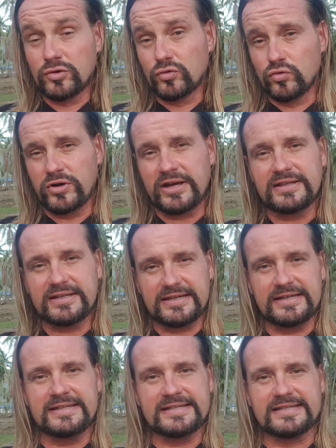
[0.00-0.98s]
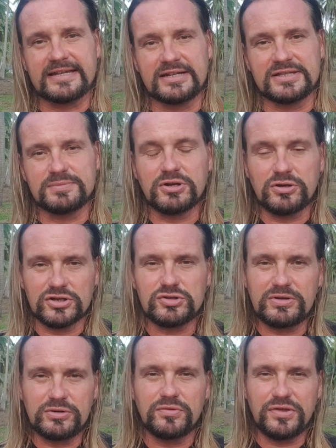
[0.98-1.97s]
great insights. Because
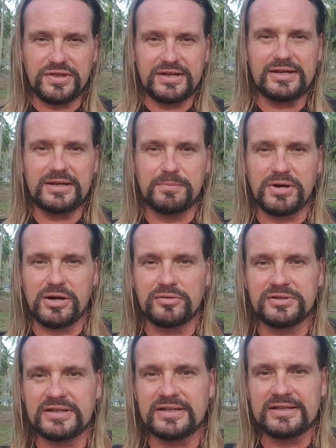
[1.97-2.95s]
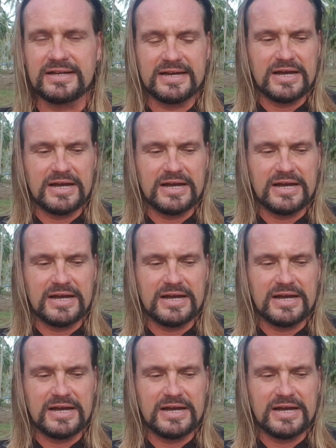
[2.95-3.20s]
when you think about it,